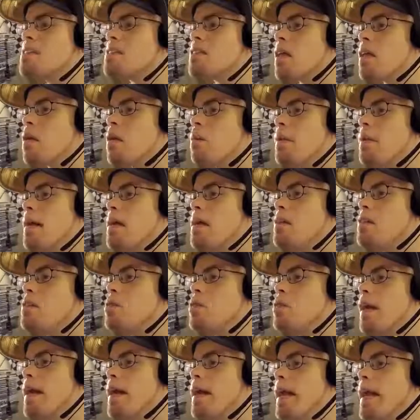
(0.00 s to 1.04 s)
going to be
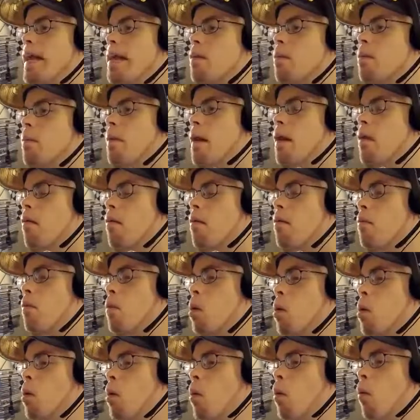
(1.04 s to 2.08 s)
intriguing no matter
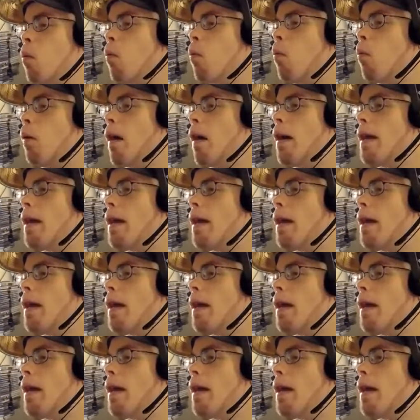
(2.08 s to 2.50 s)
what,